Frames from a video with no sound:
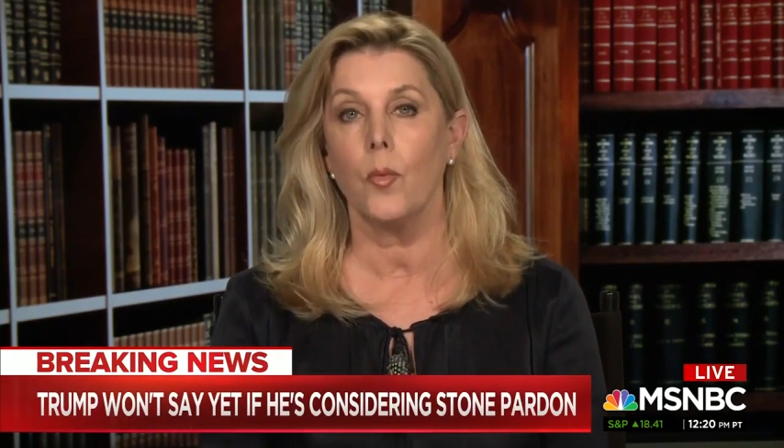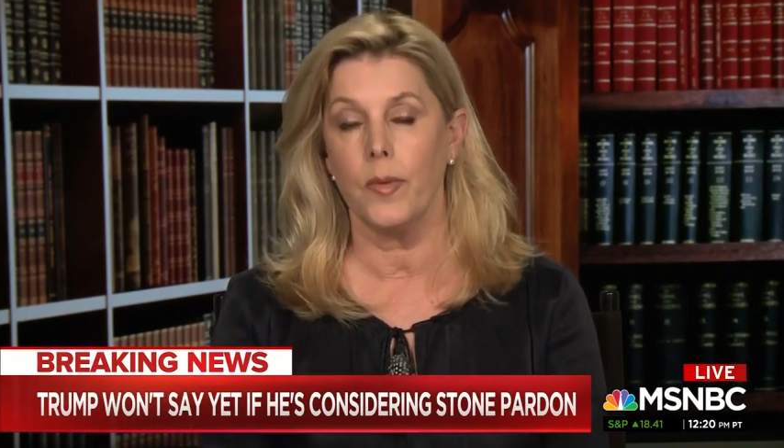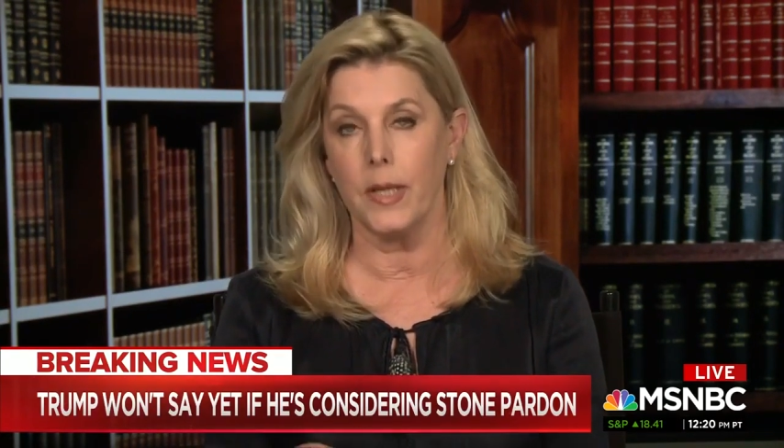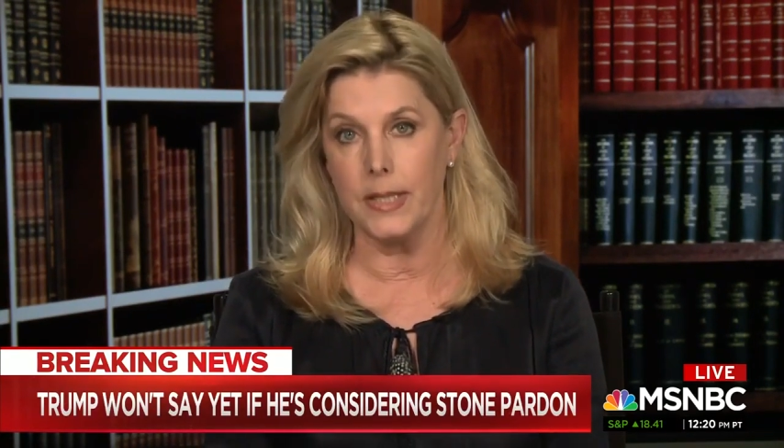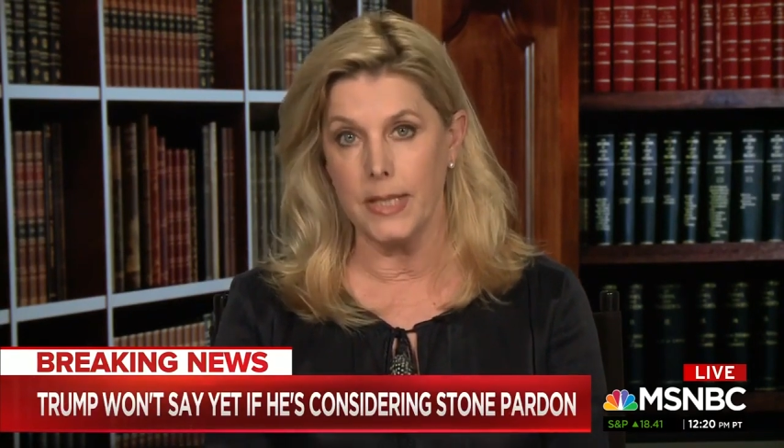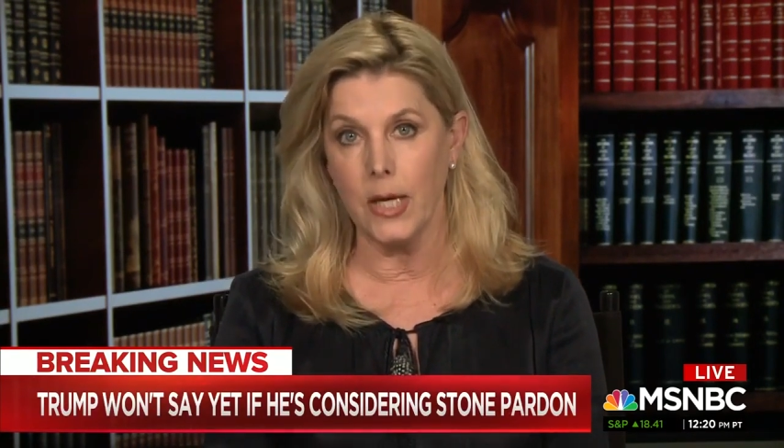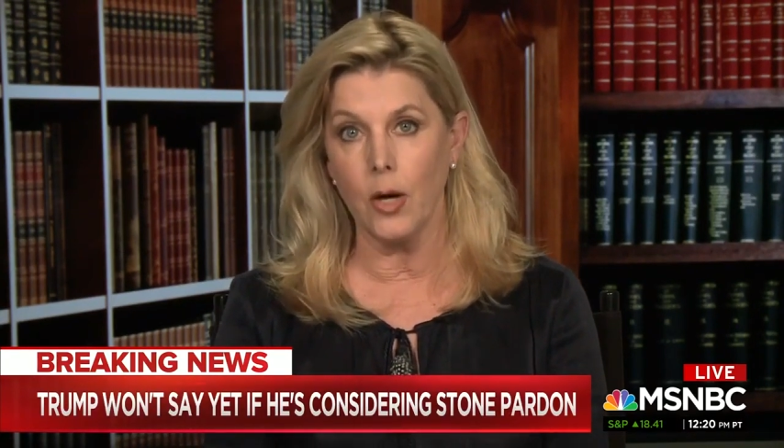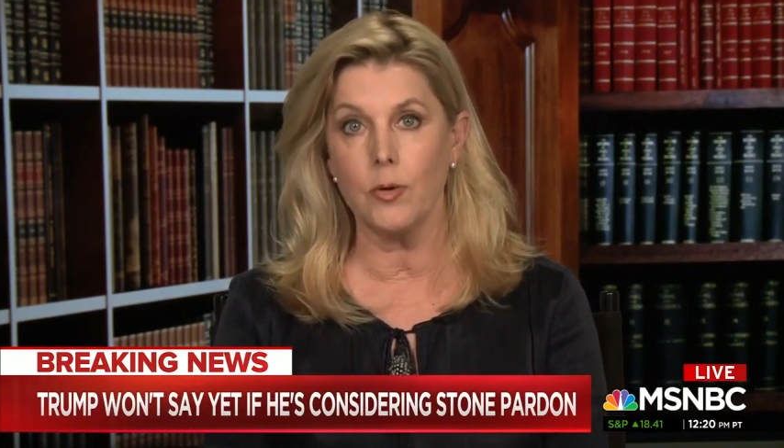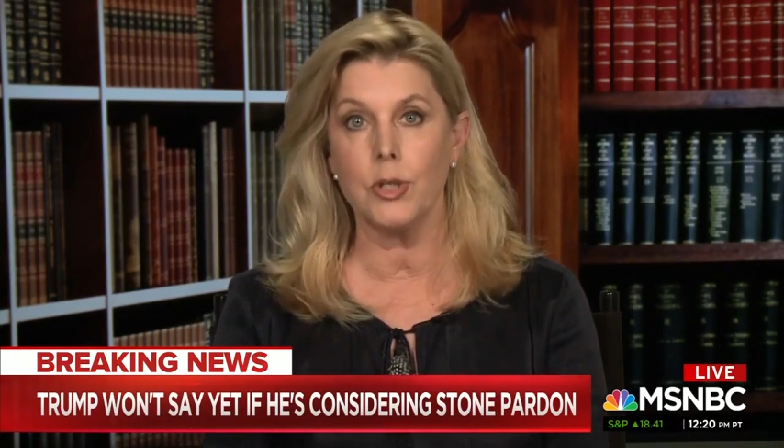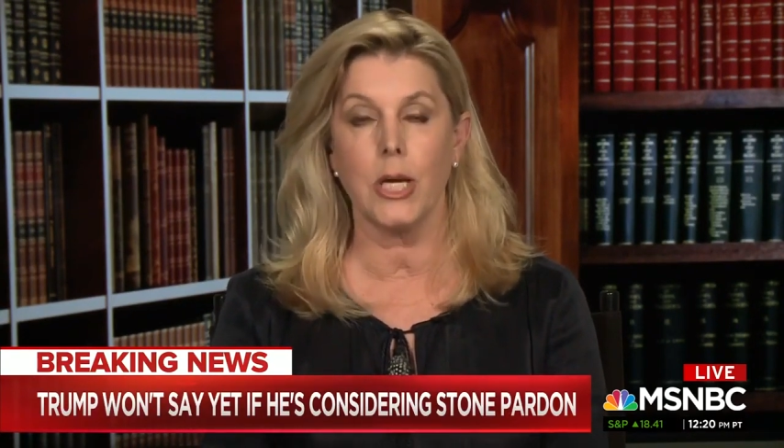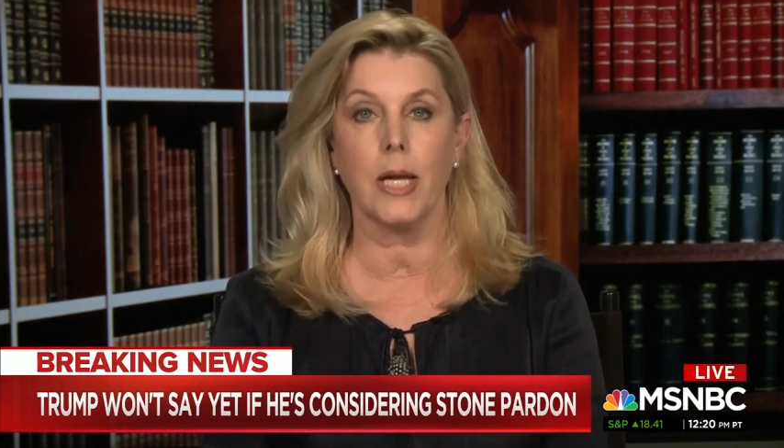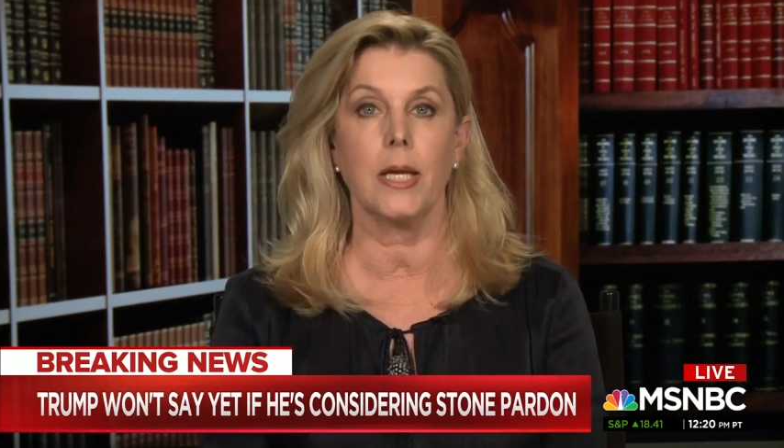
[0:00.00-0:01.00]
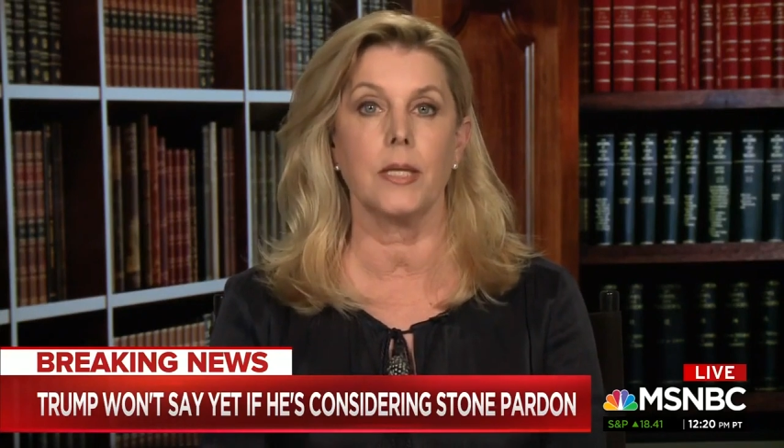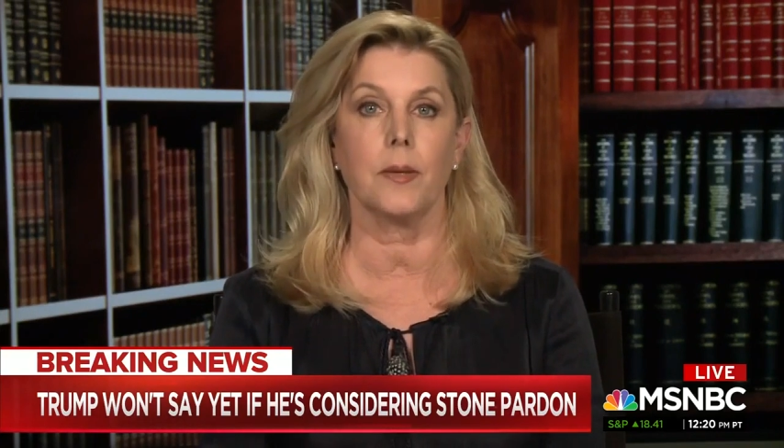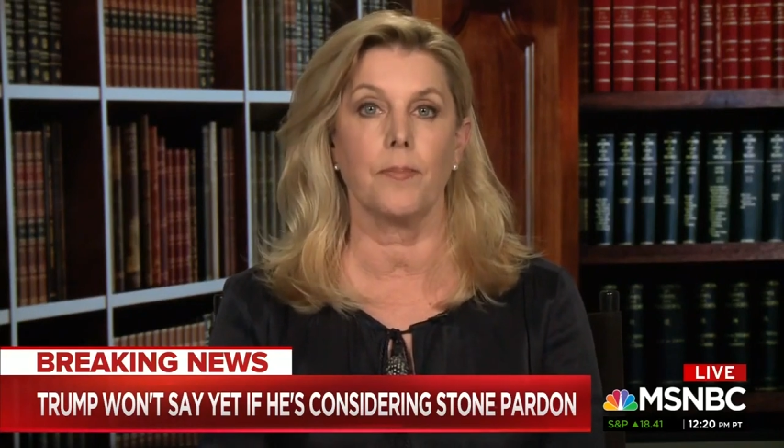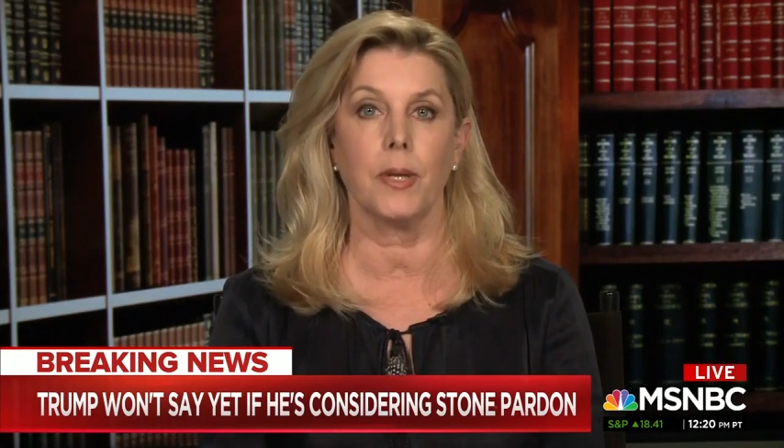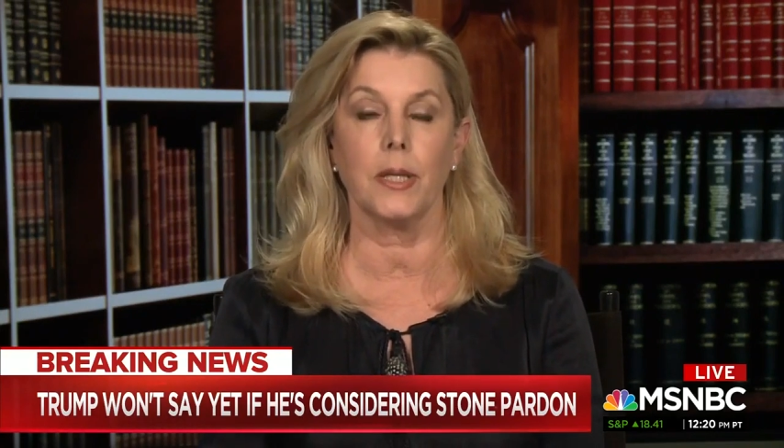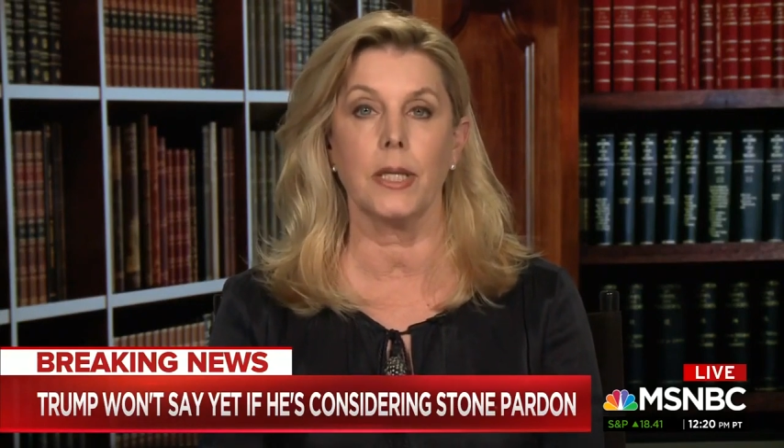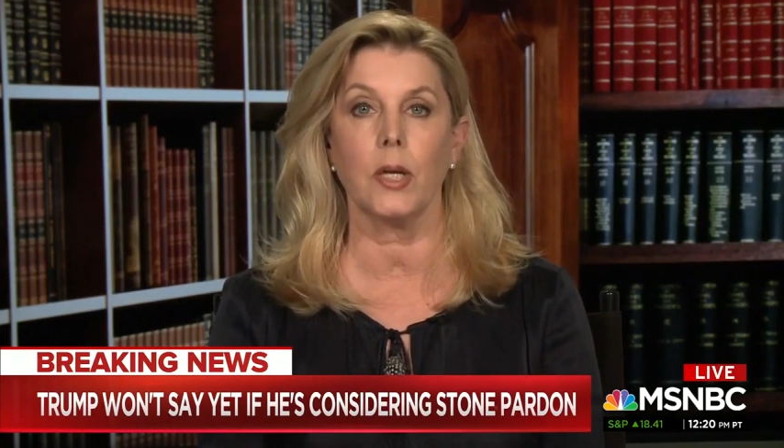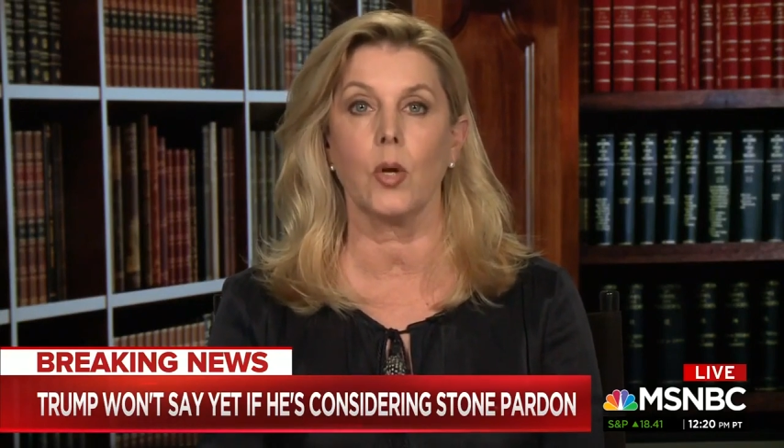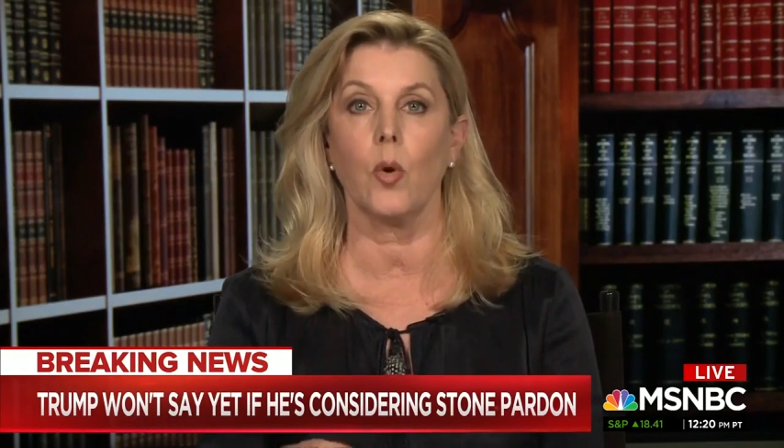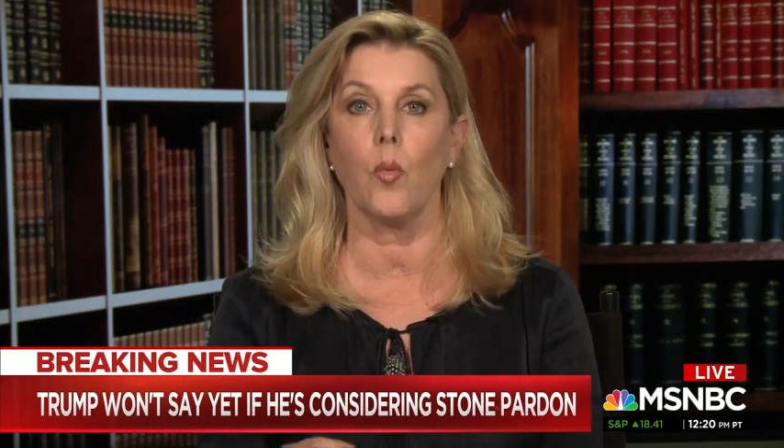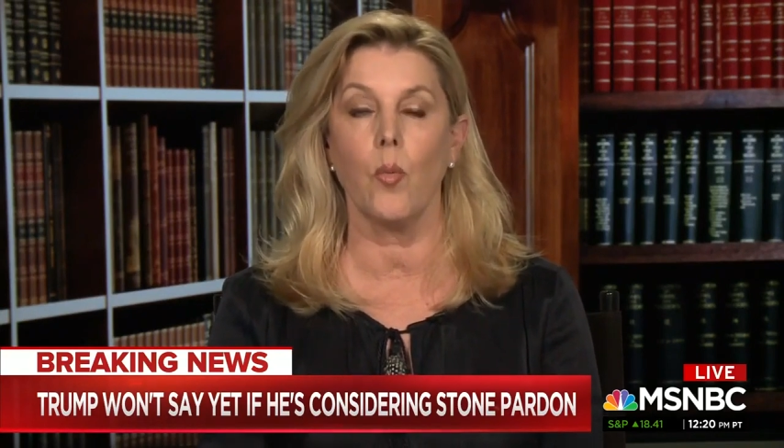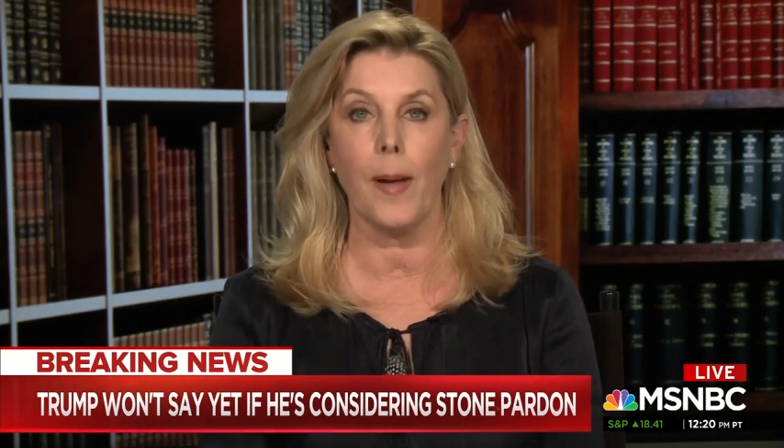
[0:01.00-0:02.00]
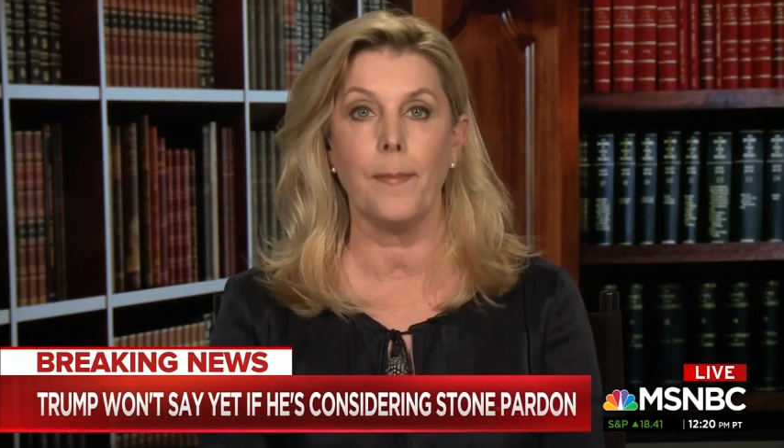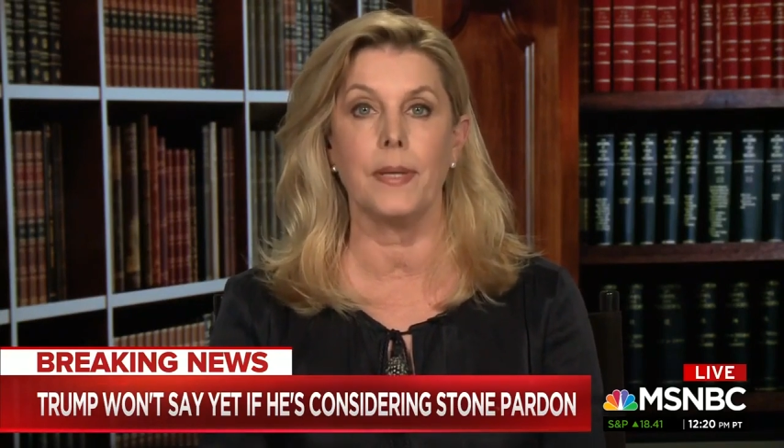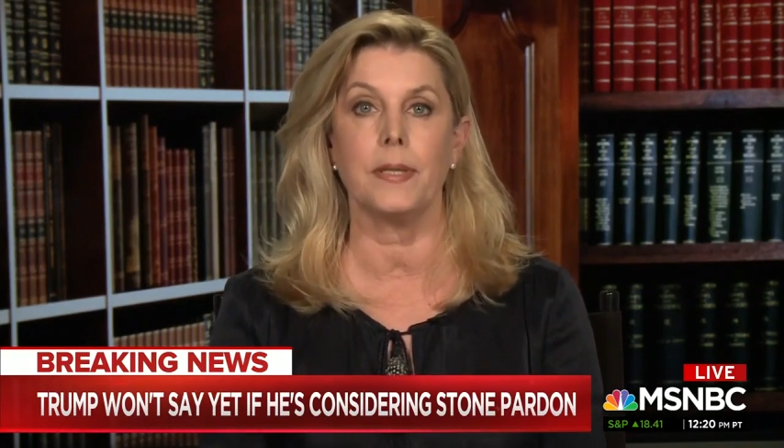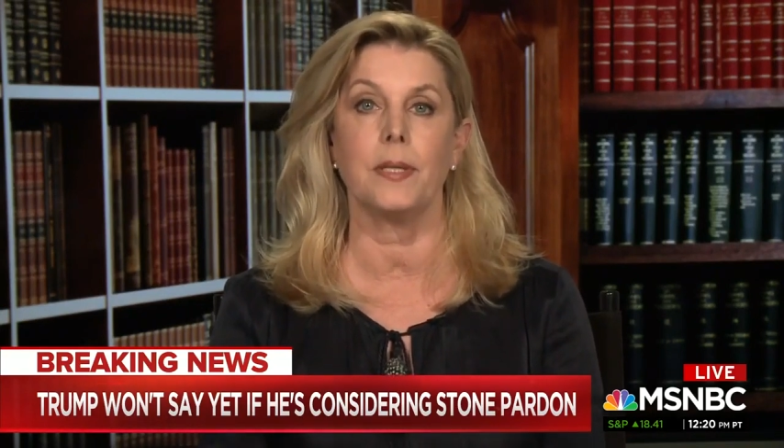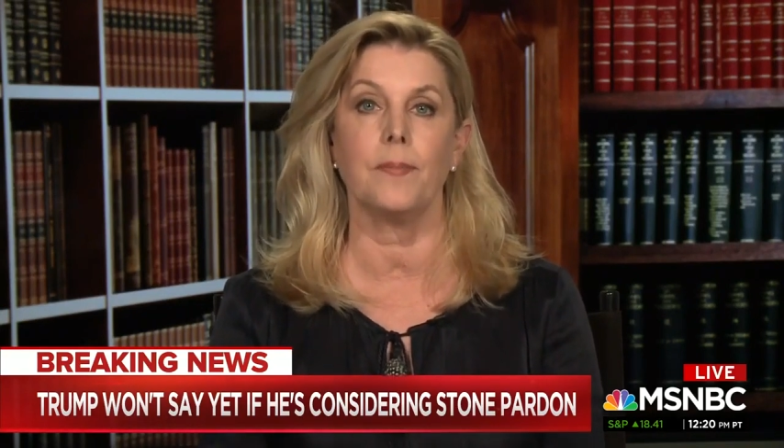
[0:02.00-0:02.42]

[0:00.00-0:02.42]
when the DOJ is a political weapon